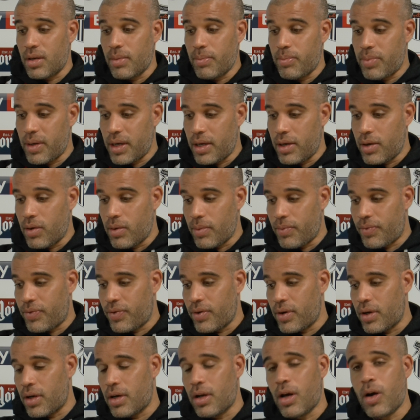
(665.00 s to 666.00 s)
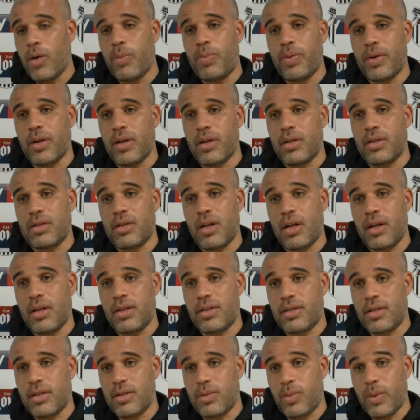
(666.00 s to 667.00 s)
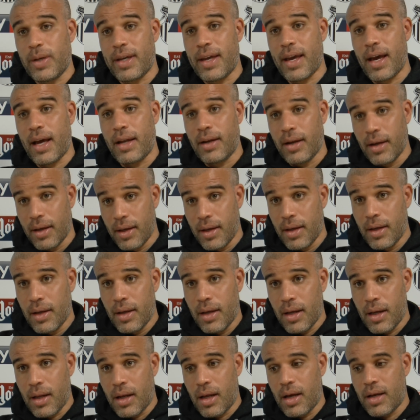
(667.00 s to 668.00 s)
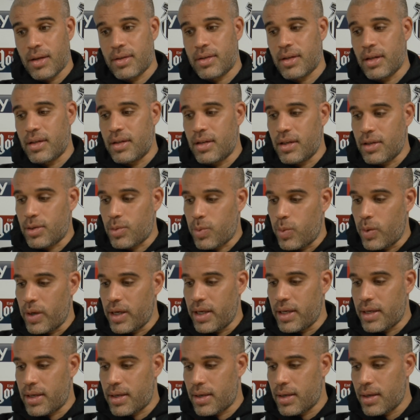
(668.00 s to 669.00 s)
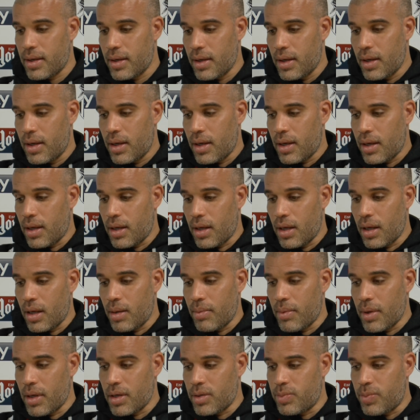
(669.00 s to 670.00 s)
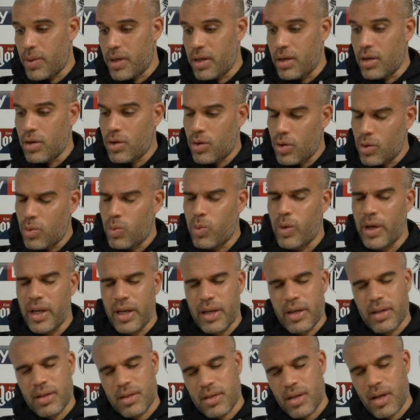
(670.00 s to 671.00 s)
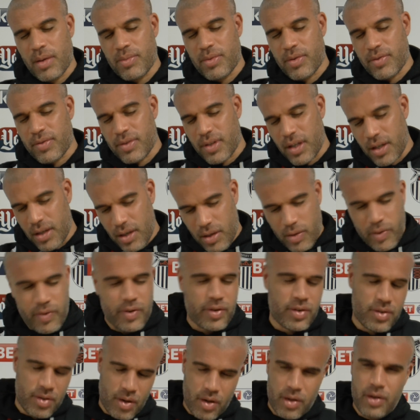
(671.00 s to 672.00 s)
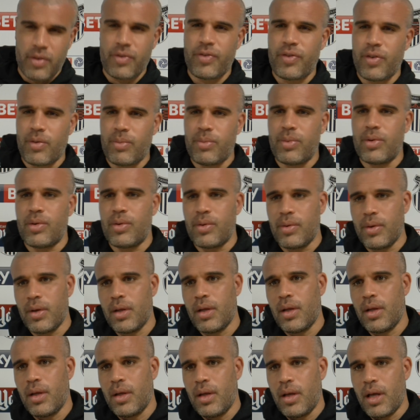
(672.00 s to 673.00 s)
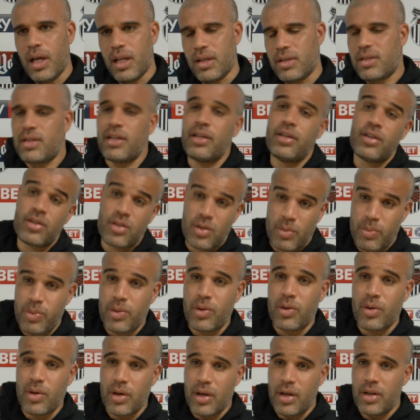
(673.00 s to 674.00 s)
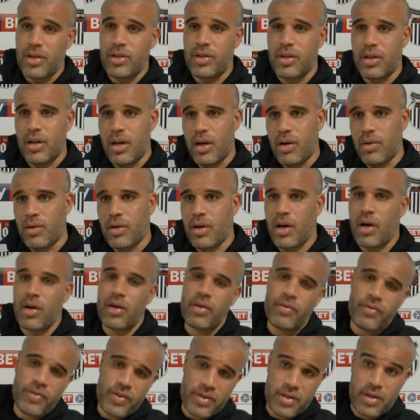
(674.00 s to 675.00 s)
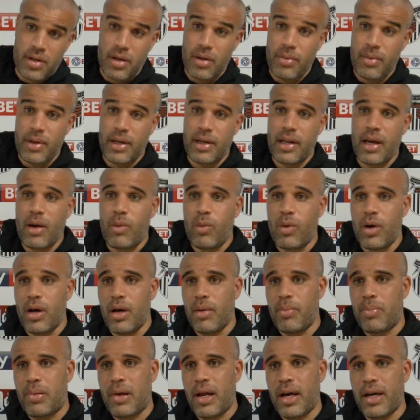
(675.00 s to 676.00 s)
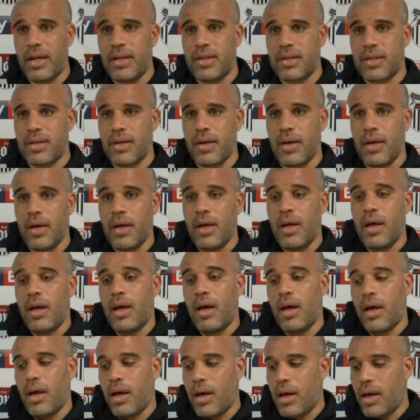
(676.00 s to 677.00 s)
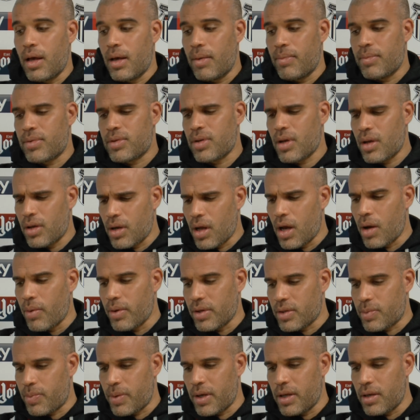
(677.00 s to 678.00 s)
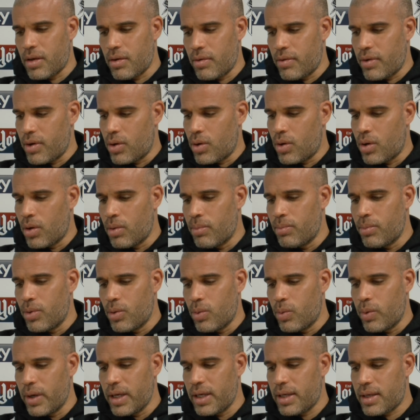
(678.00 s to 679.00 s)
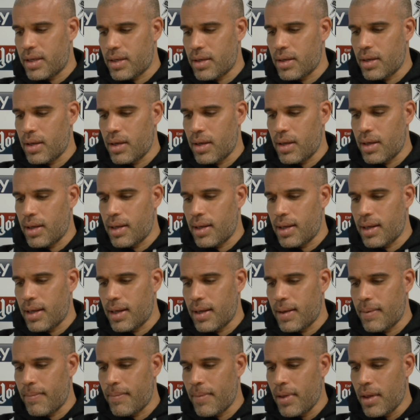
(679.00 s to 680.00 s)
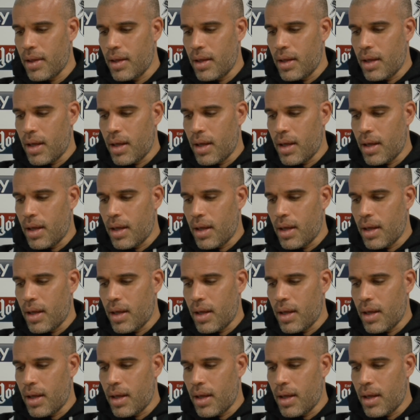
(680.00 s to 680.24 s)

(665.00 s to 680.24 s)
and being upfront and open and as honest as we can. And like I said, this week has been a good week in terms of seeing the other side of football and seeing the supporters, you know, going and visit them in their workplace. So no, it's been a real humble week and